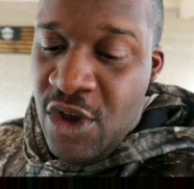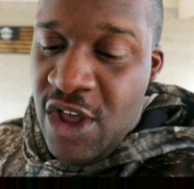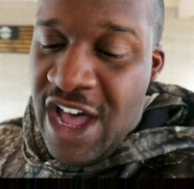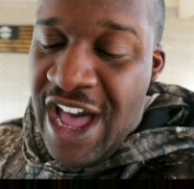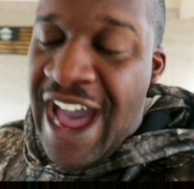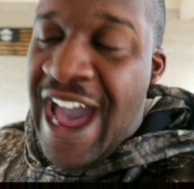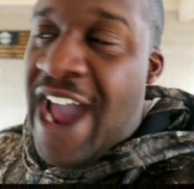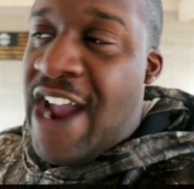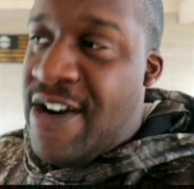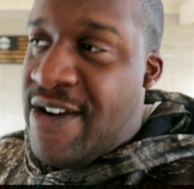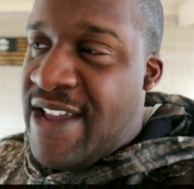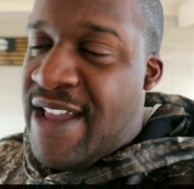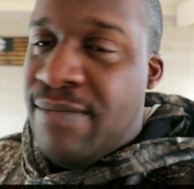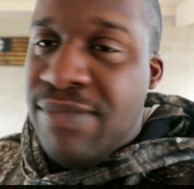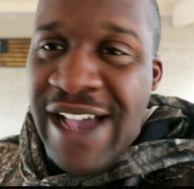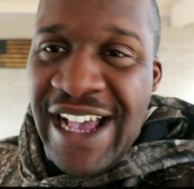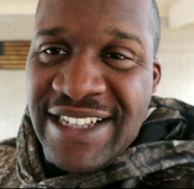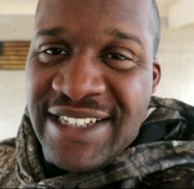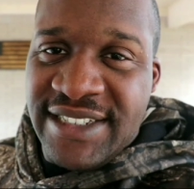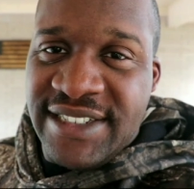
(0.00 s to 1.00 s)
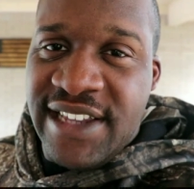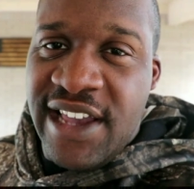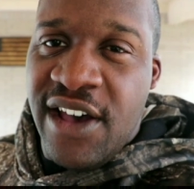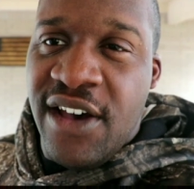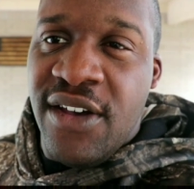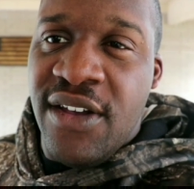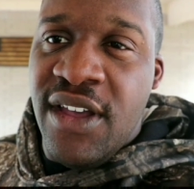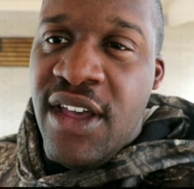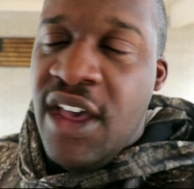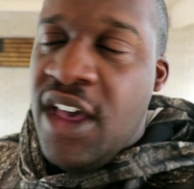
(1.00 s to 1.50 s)
a higher end
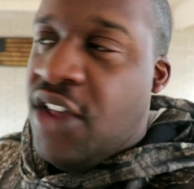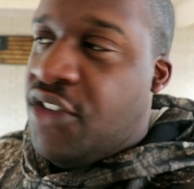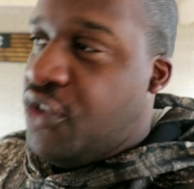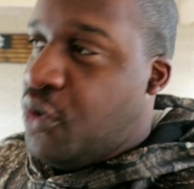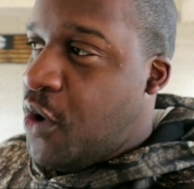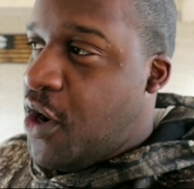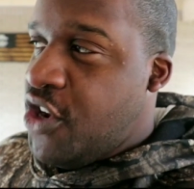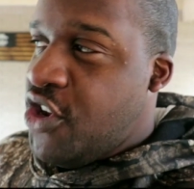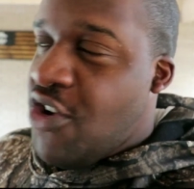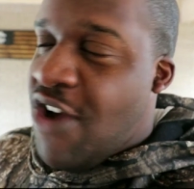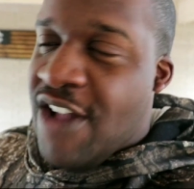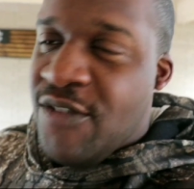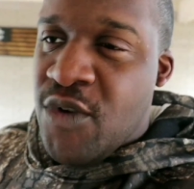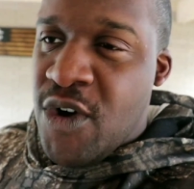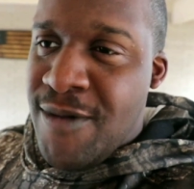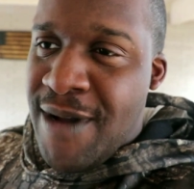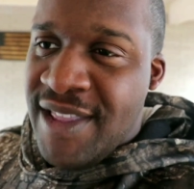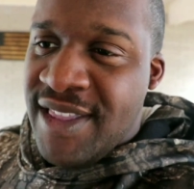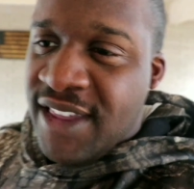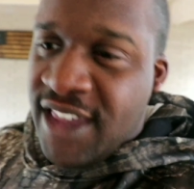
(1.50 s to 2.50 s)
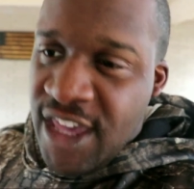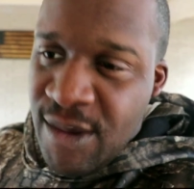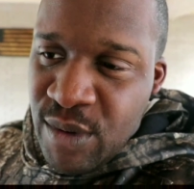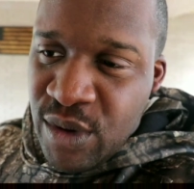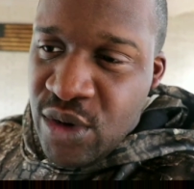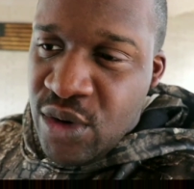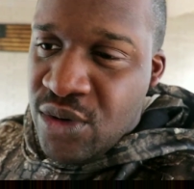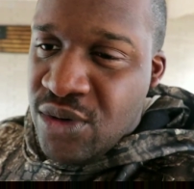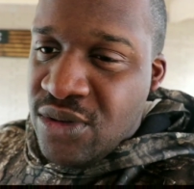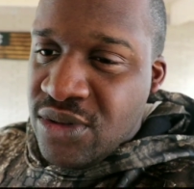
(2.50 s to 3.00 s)
plastisol where you don't have to worry about the
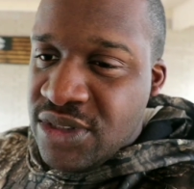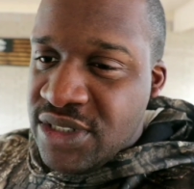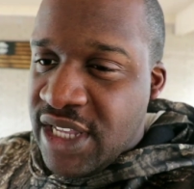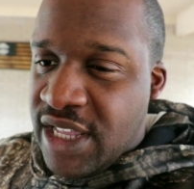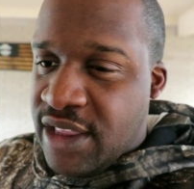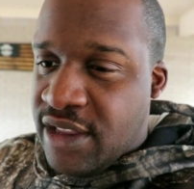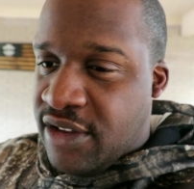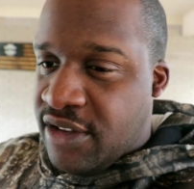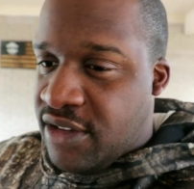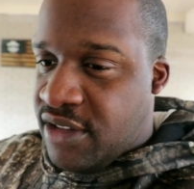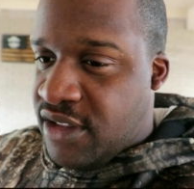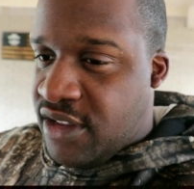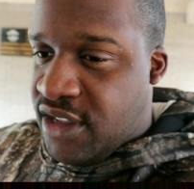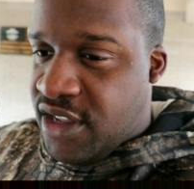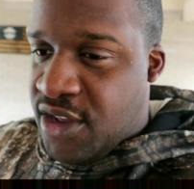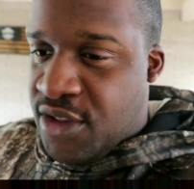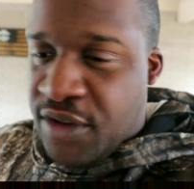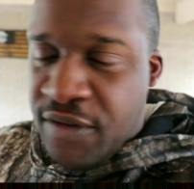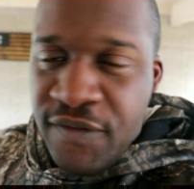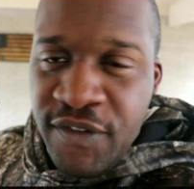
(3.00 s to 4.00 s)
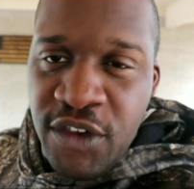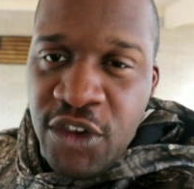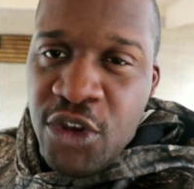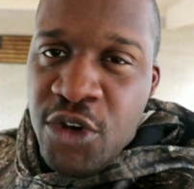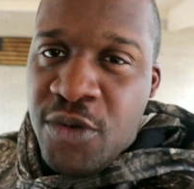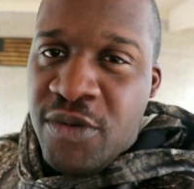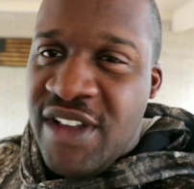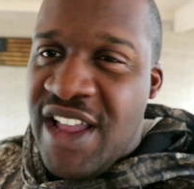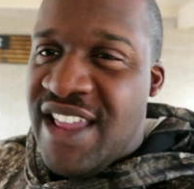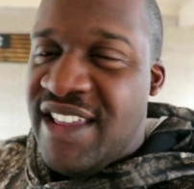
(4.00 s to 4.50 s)
chemicals and the you know the
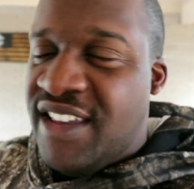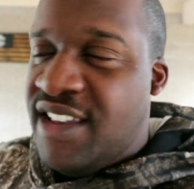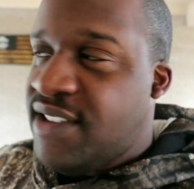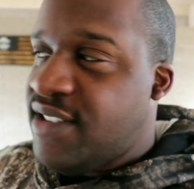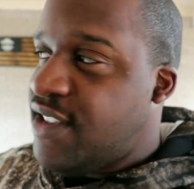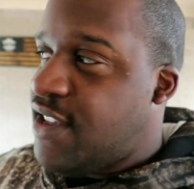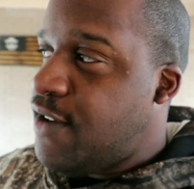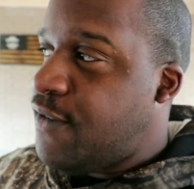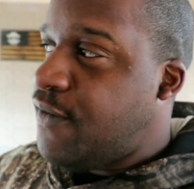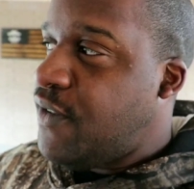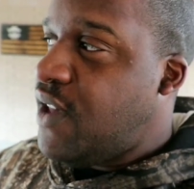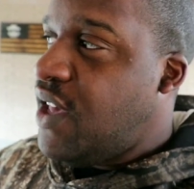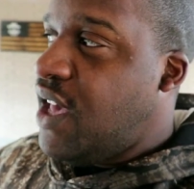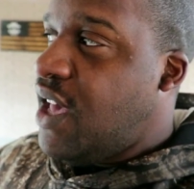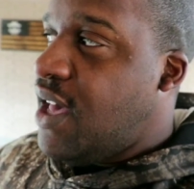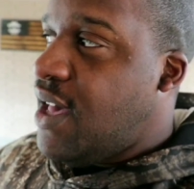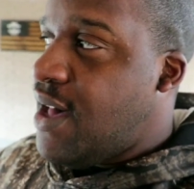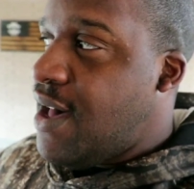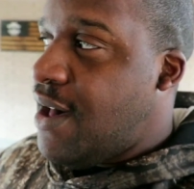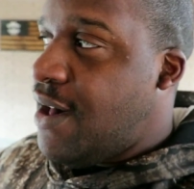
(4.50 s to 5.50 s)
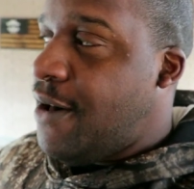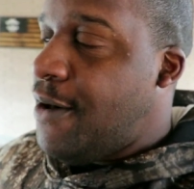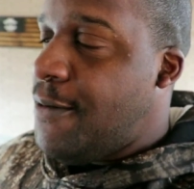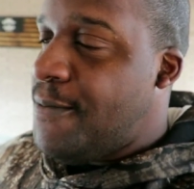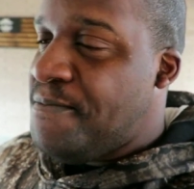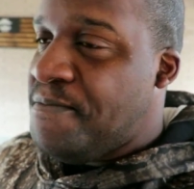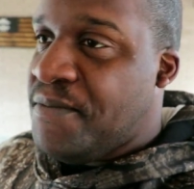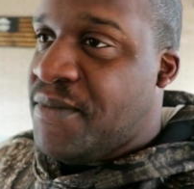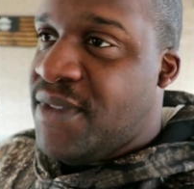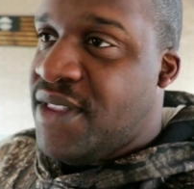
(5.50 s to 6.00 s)
fumes and all that good stuff
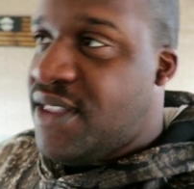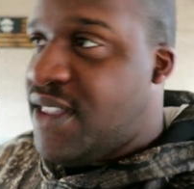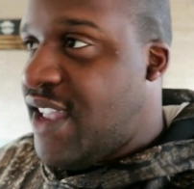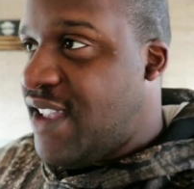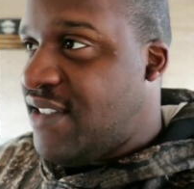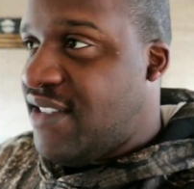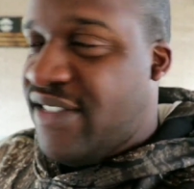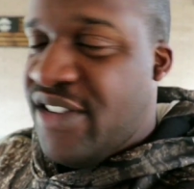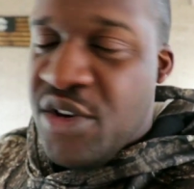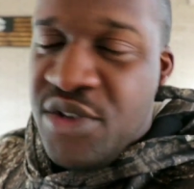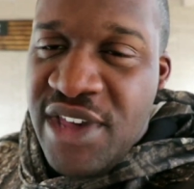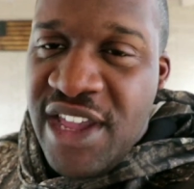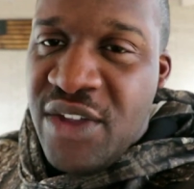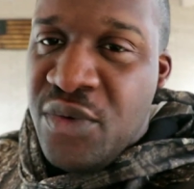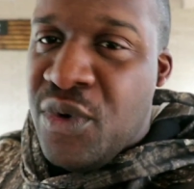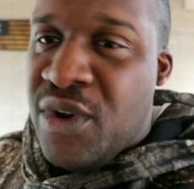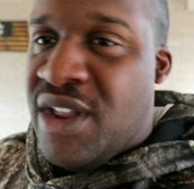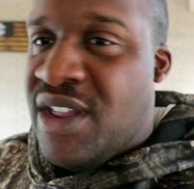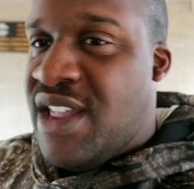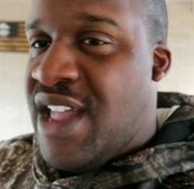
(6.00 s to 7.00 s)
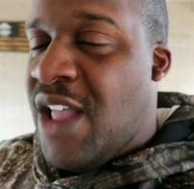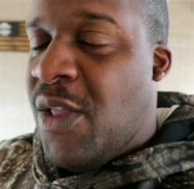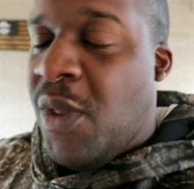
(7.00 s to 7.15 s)
um, that's associated with it.